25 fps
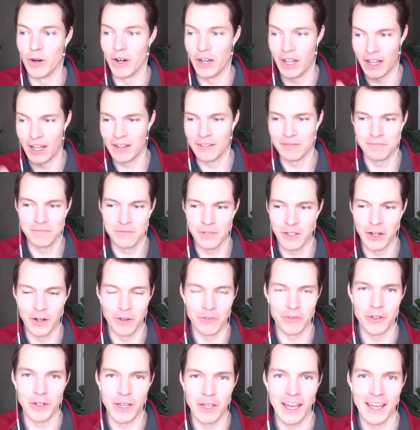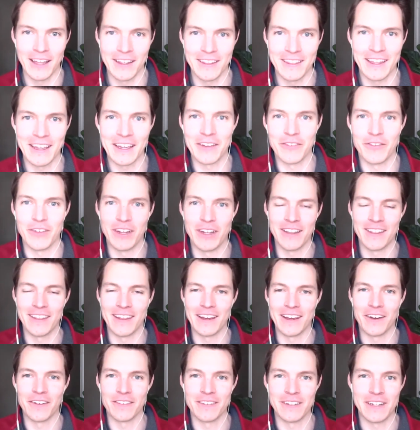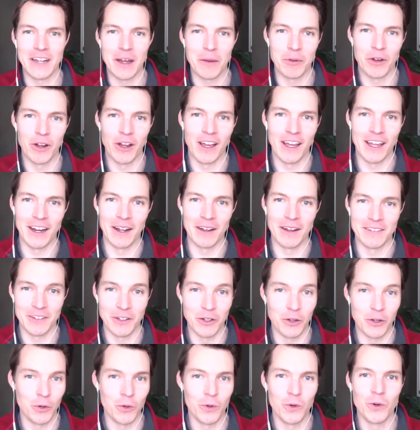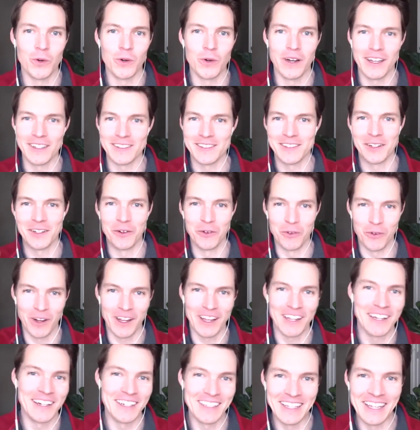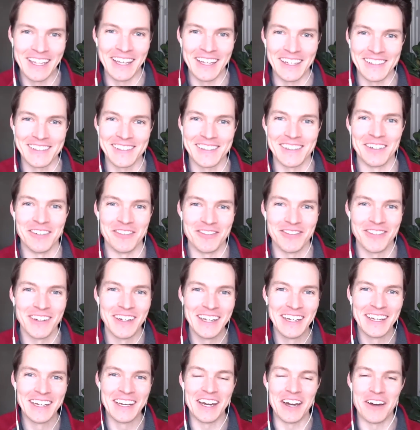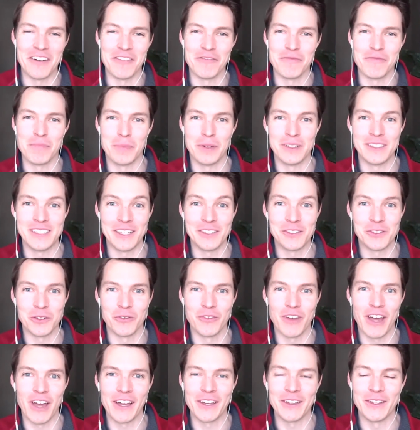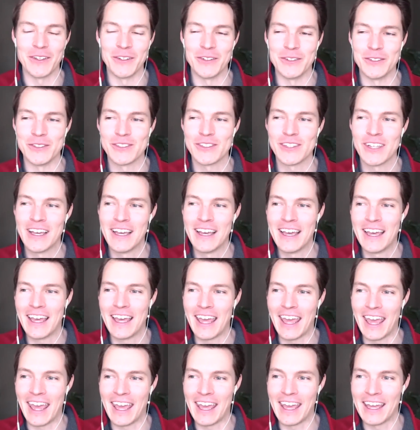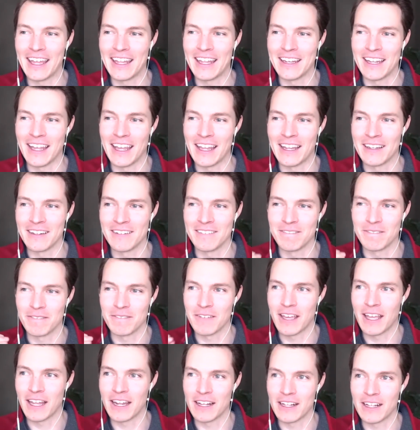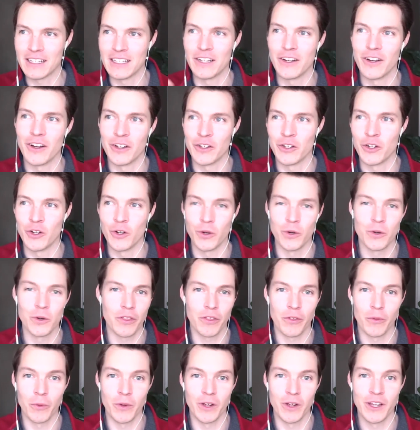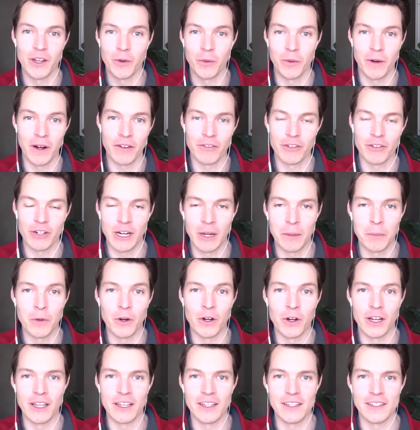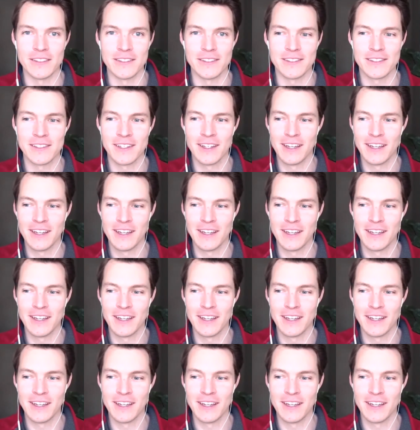And, if you can't think of anything off the top of your head, Google has a great list of potential values and in getting clear on your 3 or whatever number it is,